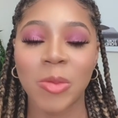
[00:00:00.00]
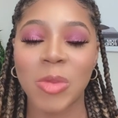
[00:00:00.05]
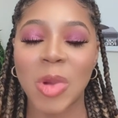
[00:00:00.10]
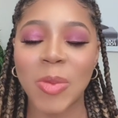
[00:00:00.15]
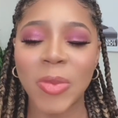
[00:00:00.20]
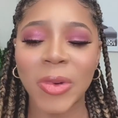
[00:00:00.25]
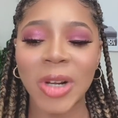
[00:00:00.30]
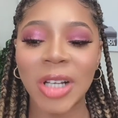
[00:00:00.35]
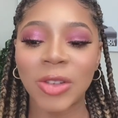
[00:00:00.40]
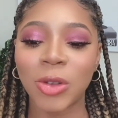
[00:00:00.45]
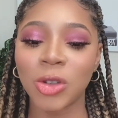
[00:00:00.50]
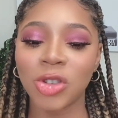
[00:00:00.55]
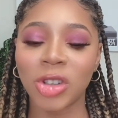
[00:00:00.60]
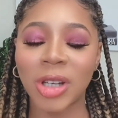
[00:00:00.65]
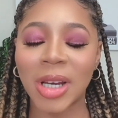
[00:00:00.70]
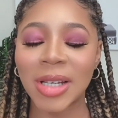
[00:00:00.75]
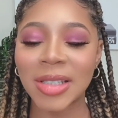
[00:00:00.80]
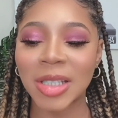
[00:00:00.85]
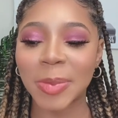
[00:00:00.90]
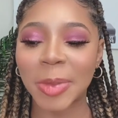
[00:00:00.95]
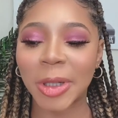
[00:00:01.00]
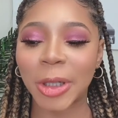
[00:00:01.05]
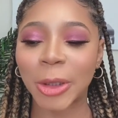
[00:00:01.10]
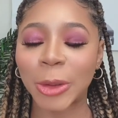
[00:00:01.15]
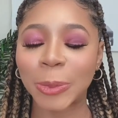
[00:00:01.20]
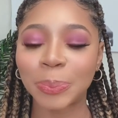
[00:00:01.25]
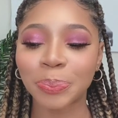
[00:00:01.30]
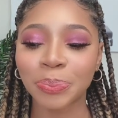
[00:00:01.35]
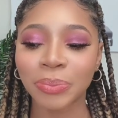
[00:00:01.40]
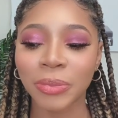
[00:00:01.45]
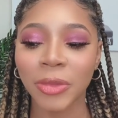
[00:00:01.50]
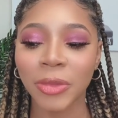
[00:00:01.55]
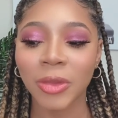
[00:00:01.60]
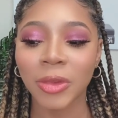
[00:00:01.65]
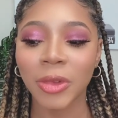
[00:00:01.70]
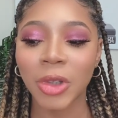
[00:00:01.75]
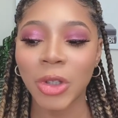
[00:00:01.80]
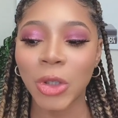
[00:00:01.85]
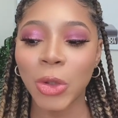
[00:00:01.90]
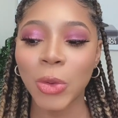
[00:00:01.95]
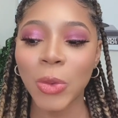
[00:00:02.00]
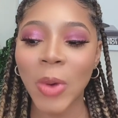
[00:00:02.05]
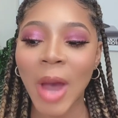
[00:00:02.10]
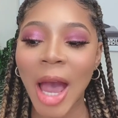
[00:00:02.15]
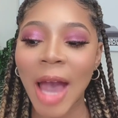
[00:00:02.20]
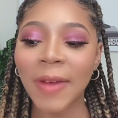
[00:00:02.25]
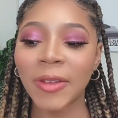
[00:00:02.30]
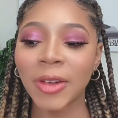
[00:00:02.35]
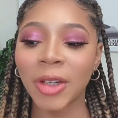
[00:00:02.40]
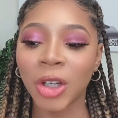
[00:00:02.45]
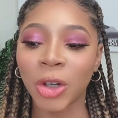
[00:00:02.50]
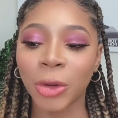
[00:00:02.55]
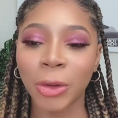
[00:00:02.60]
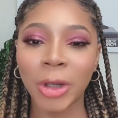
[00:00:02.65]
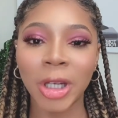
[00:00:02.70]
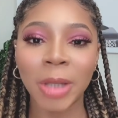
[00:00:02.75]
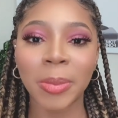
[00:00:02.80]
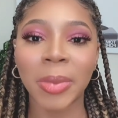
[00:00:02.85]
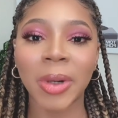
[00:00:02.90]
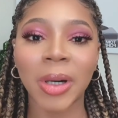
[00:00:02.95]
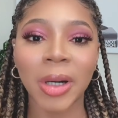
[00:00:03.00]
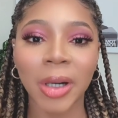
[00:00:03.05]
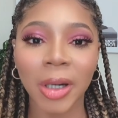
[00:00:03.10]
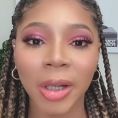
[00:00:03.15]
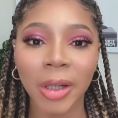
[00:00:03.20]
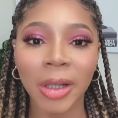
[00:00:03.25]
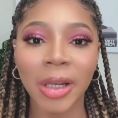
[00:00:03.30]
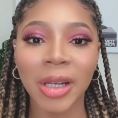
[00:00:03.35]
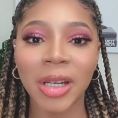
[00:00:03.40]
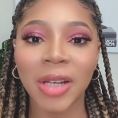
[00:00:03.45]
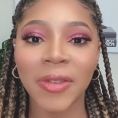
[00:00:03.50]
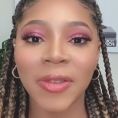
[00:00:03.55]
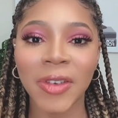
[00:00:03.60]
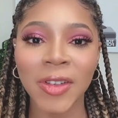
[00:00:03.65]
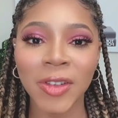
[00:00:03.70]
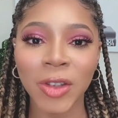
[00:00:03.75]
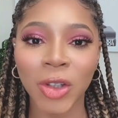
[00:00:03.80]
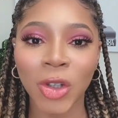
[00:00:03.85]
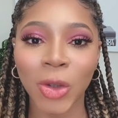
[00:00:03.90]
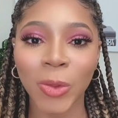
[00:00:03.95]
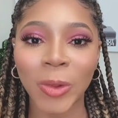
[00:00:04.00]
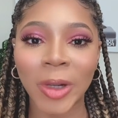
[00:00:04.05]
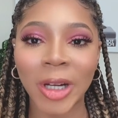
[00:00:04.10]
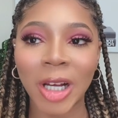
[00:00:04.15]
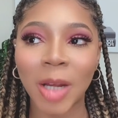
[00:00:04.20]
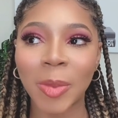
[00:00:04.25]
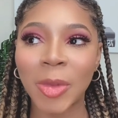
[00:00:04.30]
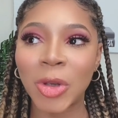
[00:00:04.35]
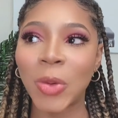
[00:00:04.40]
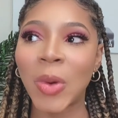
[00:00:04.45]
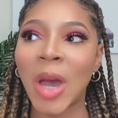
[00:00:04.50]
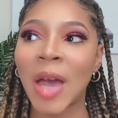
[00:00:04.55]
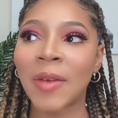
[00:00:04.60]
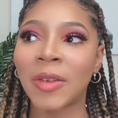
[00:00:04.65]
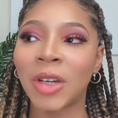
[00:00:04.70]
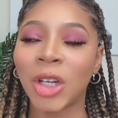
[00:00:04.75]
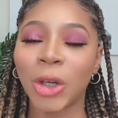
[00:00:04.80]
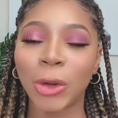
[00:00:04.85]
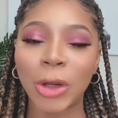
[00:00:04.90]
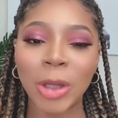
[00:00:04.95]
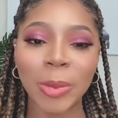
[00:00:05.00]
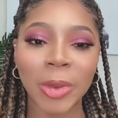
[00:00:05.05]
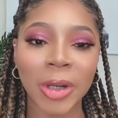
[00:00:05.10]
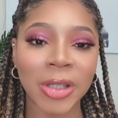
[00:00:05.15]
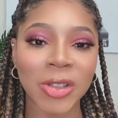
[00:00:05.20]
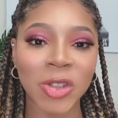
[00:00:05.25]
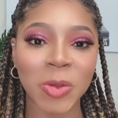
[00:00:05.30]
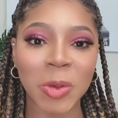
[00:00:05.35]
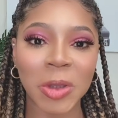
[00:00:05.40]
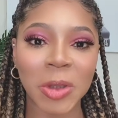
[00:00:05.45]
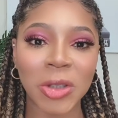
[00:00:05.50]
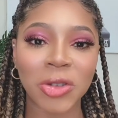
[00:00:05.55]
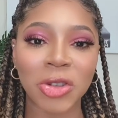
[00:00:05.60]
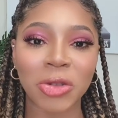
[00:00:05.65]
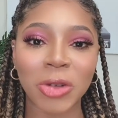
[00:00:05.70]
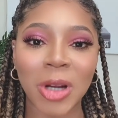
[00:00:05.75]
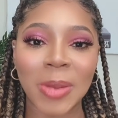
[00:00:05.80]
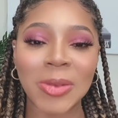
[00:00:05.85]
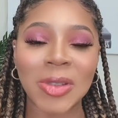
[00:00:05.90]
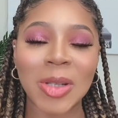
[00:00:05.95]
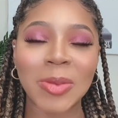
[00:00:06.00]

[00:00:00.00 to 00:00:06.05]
Remember what I told you guys about you having a green bar in the physical realm and you having a green bar in the spiritual realm.